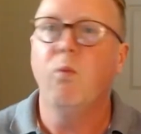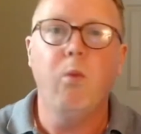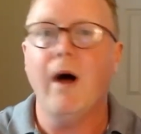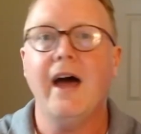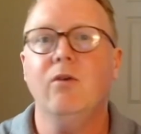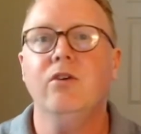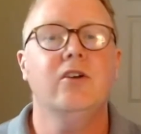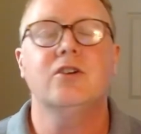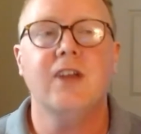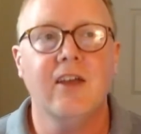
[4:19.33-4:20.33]
I don't
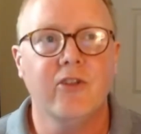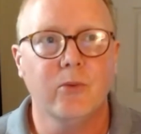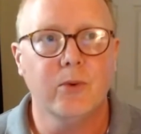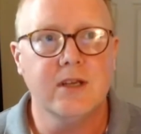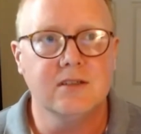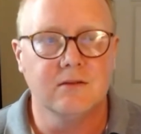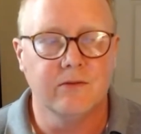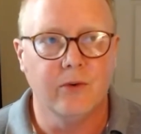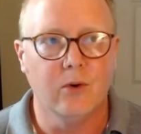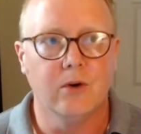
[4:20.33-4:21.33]
understand the reason
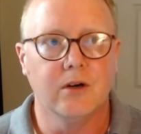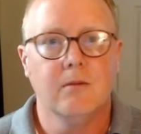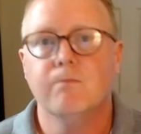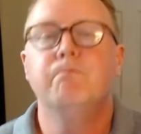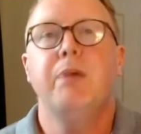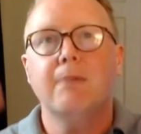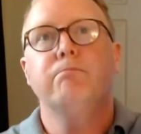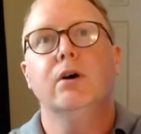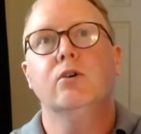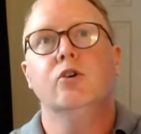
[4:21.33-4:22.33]
for big
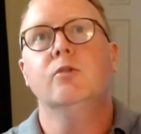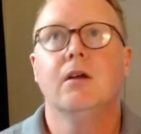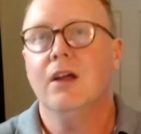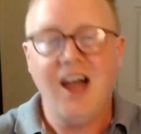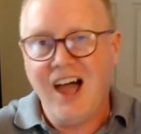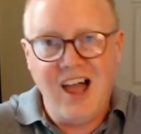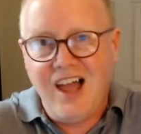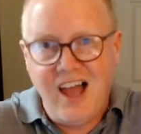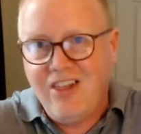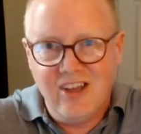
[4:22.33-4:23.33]
boom.
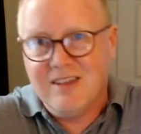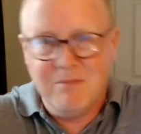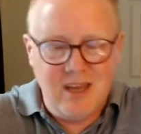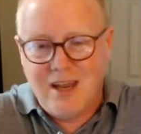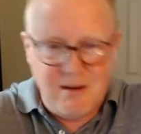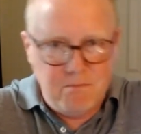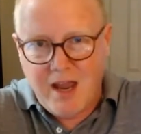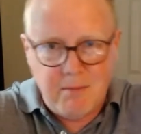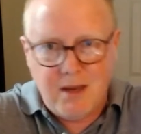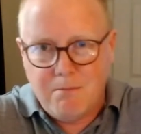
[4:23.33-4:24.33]
Ah, look at me,
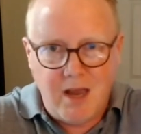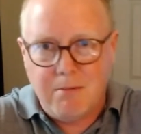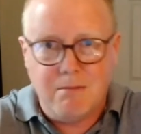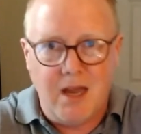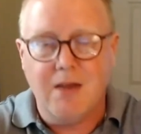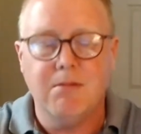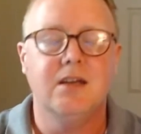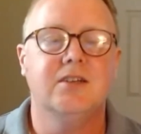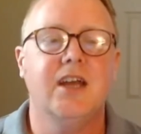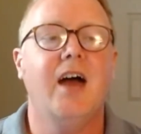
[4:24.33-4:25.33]
baby, baby,
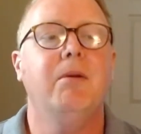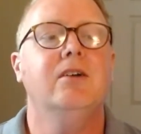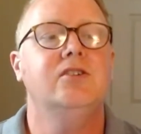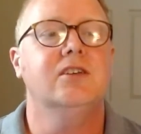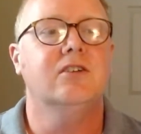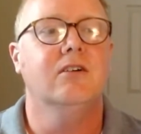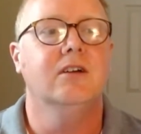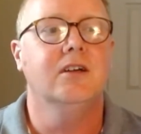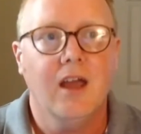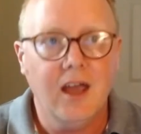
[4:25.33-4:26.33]
baby. How about just
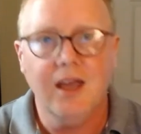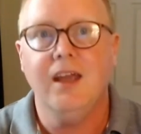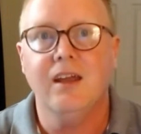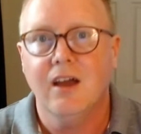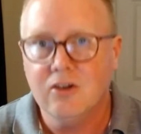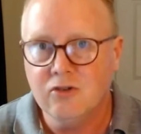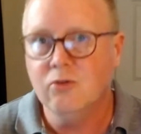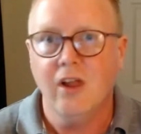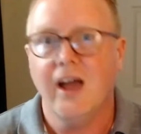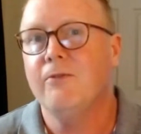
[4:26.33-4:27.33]
going, hey, a new
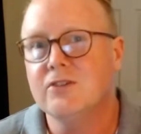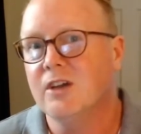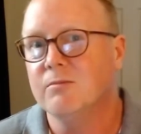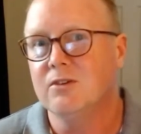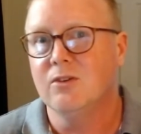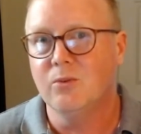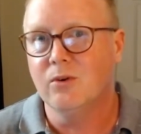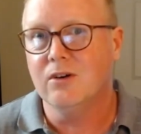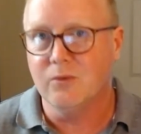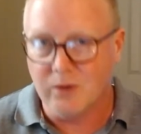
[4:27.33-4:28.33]
life is coming to the
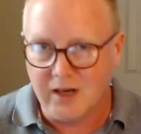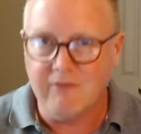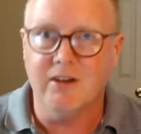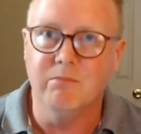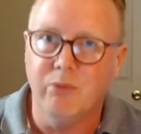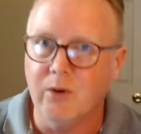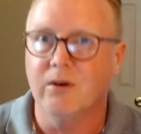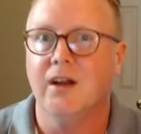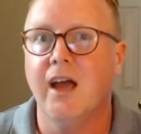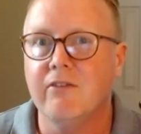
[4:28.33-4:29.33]
world. We're having a boy. We're
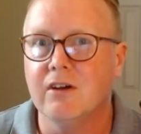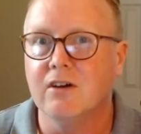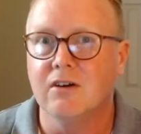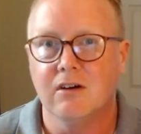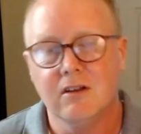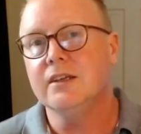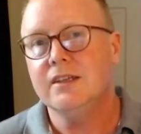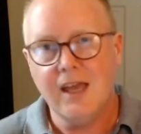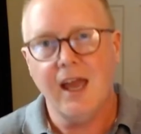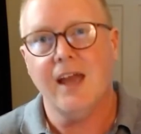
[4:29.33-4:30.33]
having a girl.
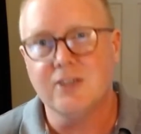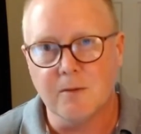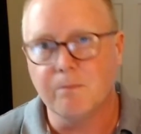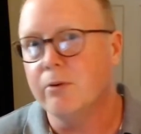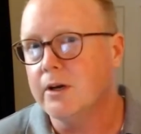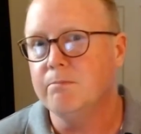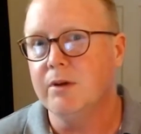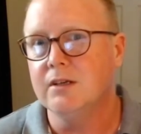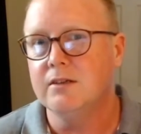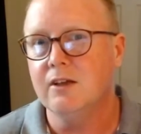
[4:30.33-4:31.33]
Yes, it's a pretty
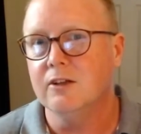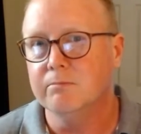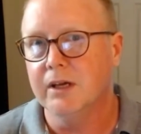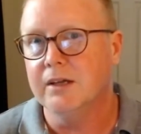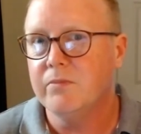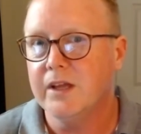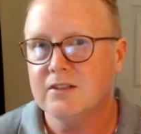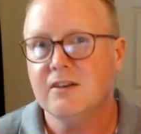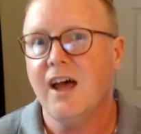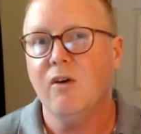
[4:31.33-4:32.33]
big deal, but it's
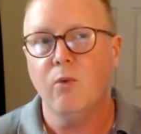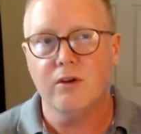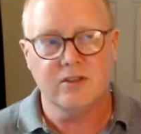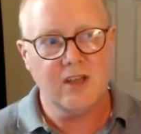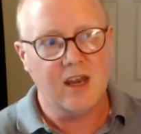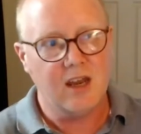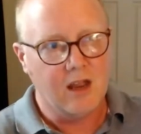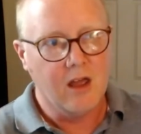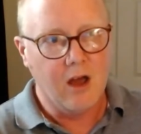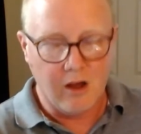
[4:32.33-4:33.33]
not worth setting
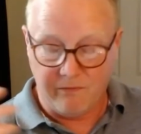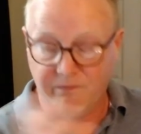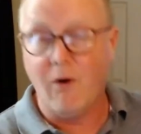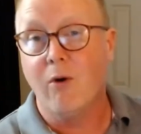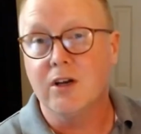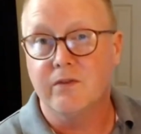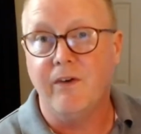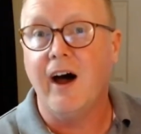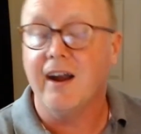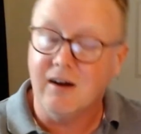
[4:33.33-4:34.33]
a forest
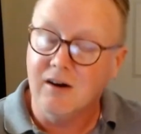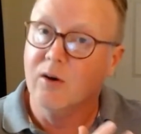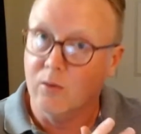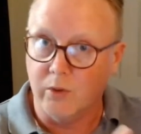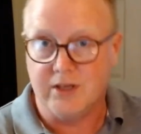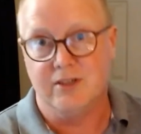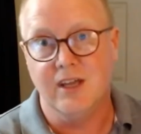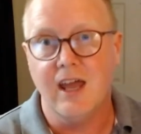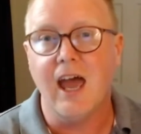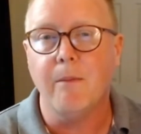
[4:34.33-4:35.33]
fire, which
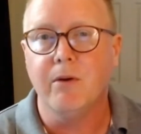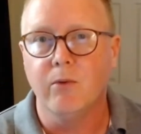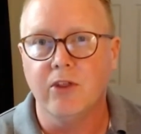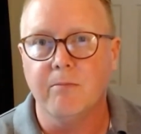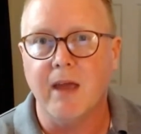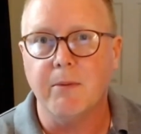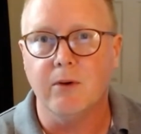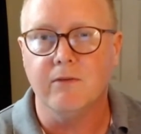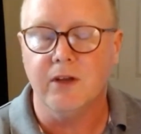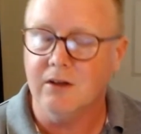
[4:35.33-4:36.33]
did happen with a baby
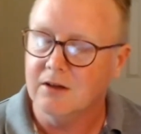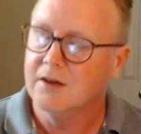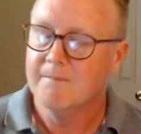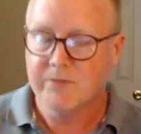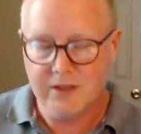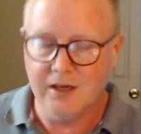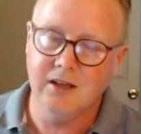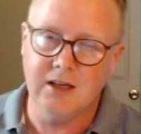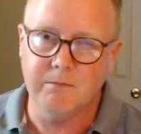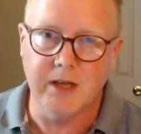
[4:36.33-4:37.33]
reveal,
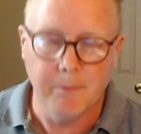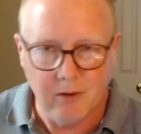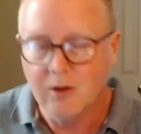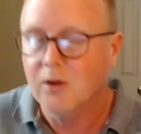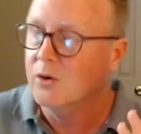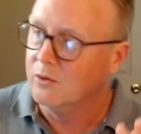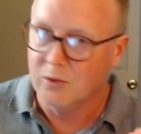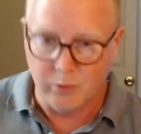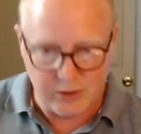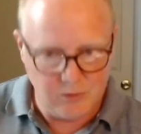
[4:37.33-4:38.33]
killing people,
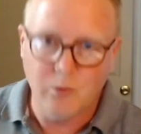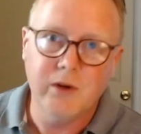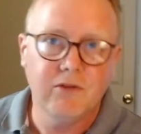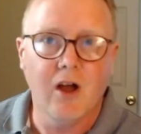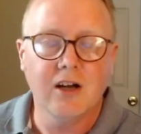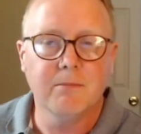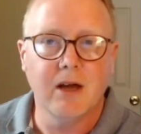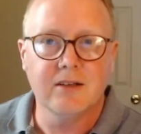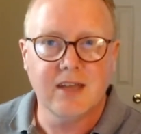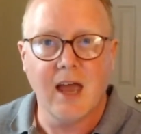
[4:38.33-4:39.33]
which we talked
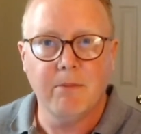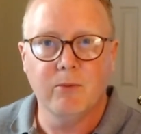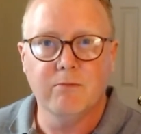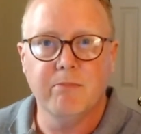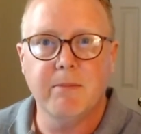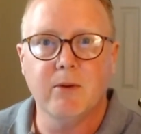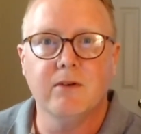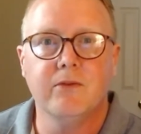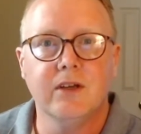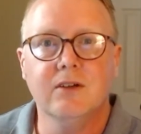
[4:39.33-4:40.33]
about has happened with baby
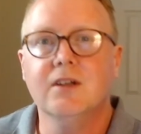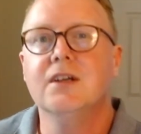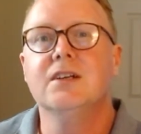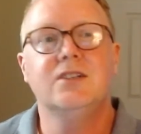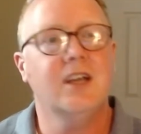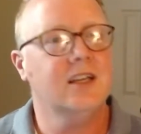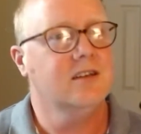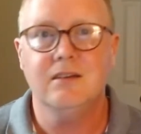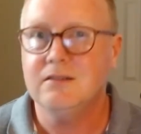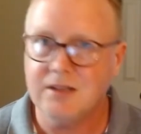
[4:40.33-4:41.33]
reveal. Just
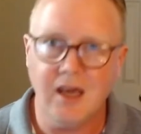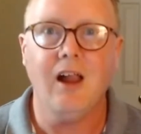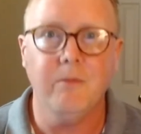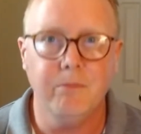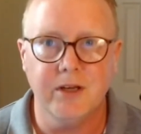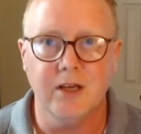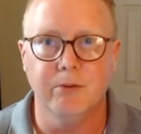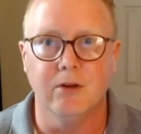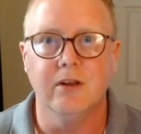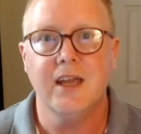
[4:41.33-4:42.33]
tell
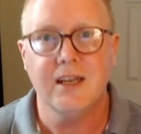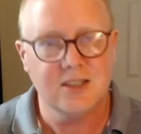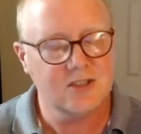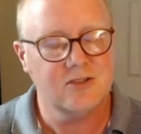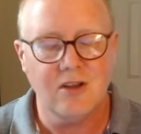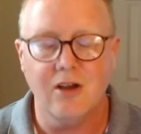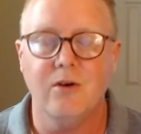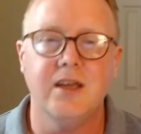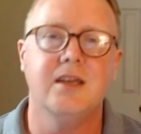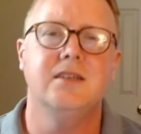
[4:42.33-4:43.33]
people. It's so
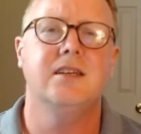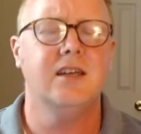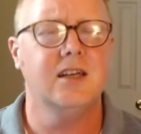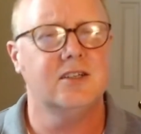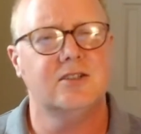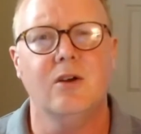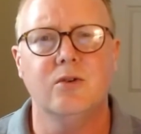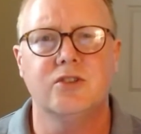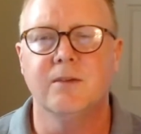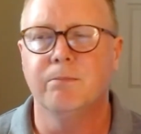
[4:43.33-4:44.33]
easy. It's so
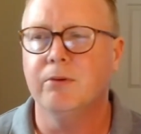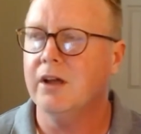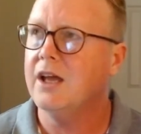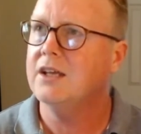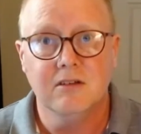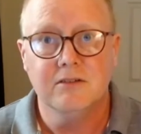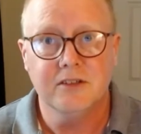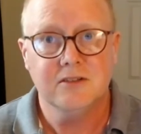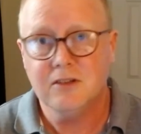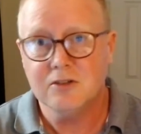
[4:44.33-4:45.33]
simple. And
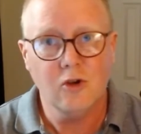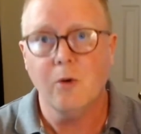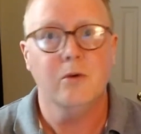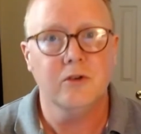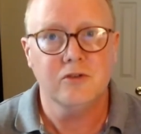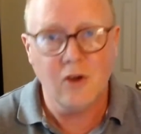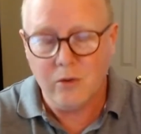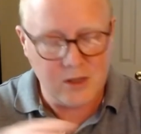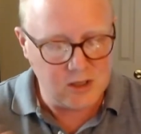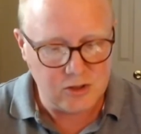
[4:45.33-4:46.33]
there's no
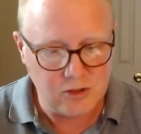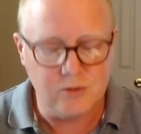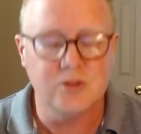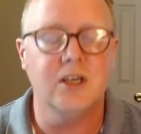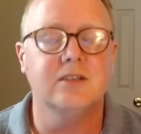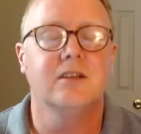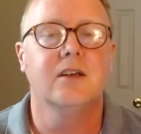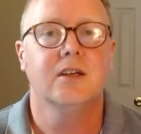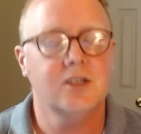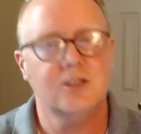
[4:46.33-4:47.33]
issues. Just
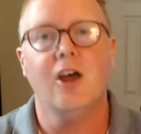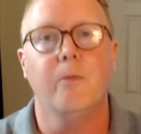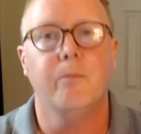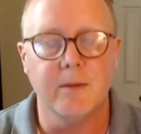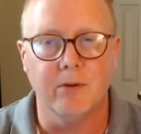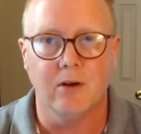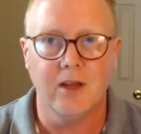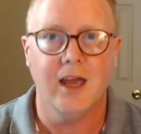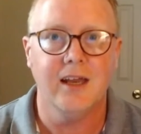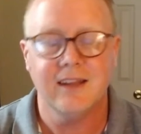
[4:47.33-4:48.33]
tell people,
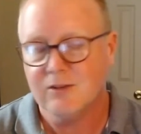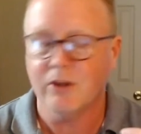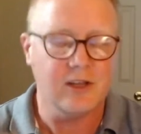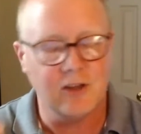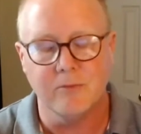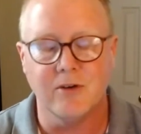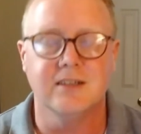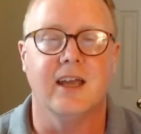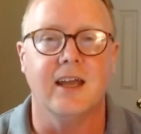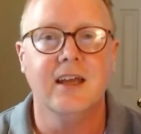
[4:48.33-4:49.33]
okay? That's all I'm trying to
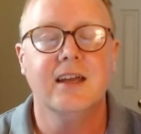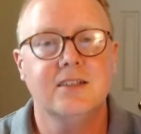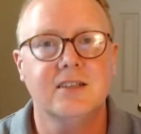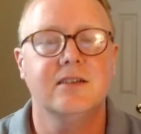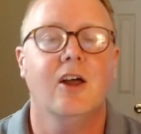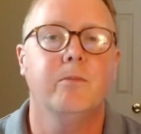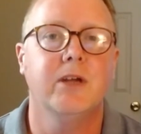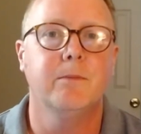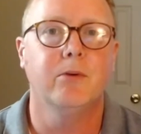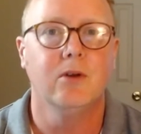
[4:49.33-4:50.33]
say. Just tell
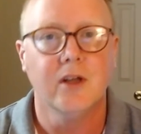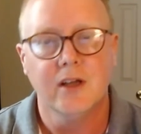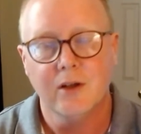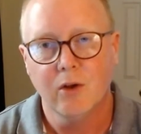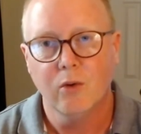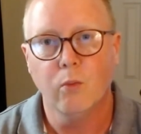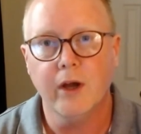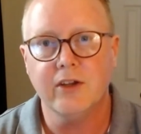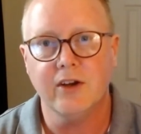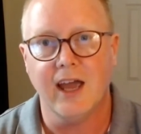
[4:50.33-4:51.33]
people
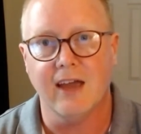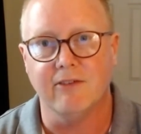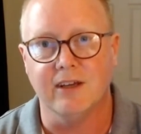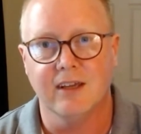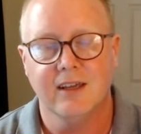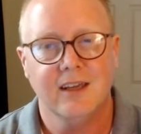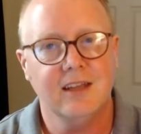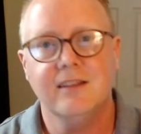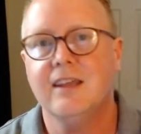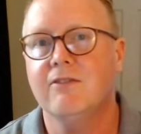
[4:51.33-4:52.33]
what you're having
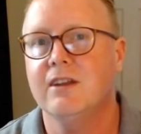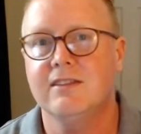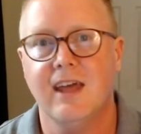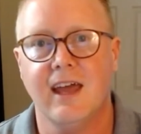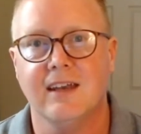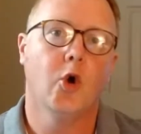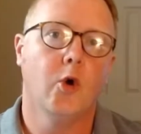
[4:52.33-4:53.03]
and leave it at that.